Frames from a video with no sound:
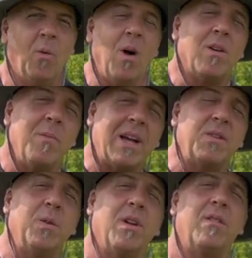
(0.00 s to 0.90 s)
Welcome back
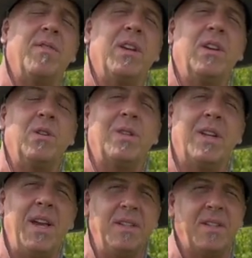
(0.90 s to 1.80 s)
to another video.
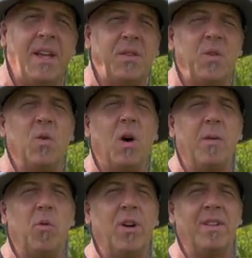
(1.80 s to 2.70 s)
Today is day two
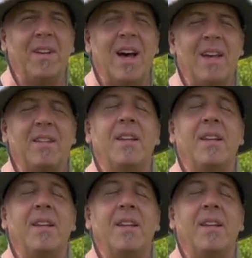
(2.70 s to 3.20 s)
on Morotai.